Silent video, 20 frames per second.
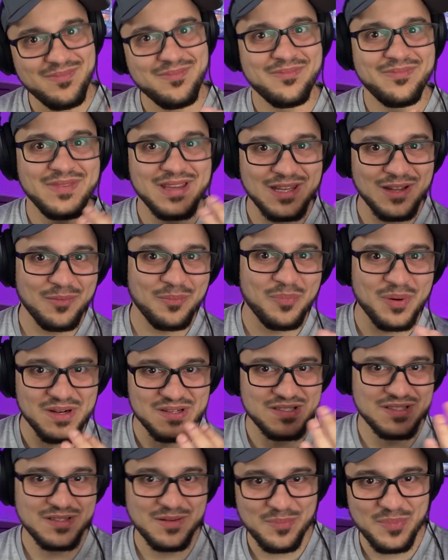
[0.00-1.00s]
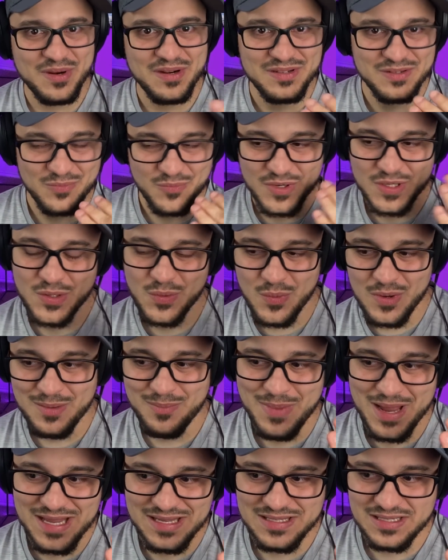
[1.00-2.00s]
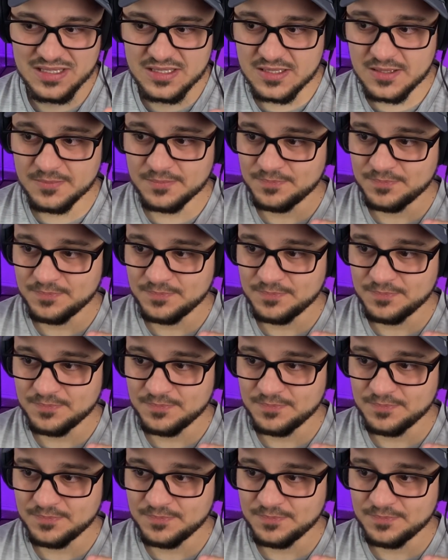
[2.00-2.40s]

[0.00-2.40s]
you know, person to person, one to one basis,